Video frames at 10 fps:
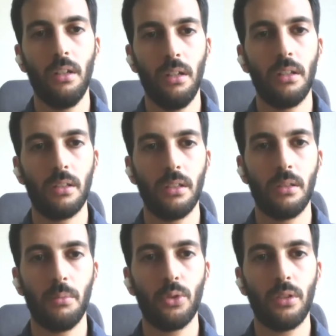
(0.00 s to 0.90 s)
It's
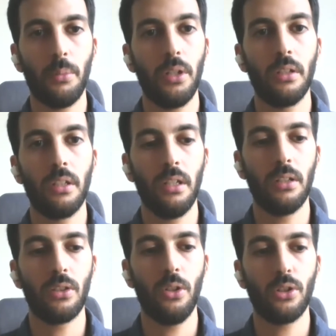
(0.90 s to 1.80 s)
the most abundant, and
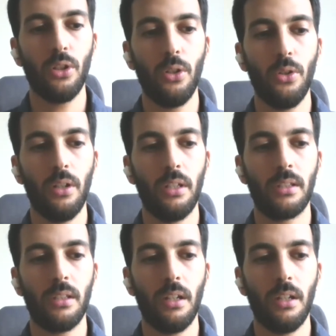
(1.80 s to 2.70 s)
it's
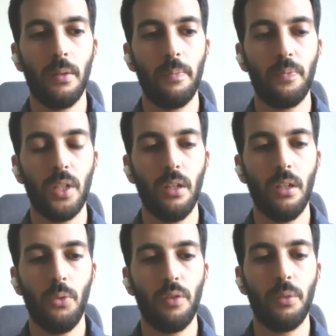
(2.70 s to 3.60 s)
the
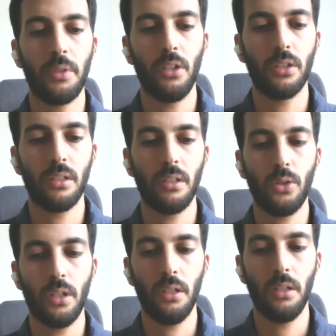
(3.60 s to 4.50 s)
one of the materials that you
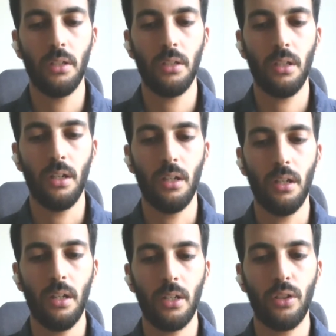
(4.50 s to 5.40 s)
can
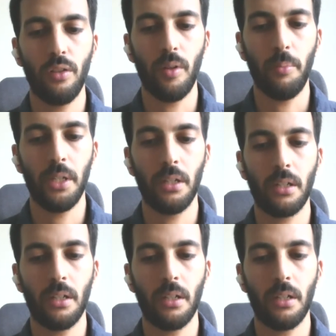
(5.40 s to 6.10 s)
achieve a big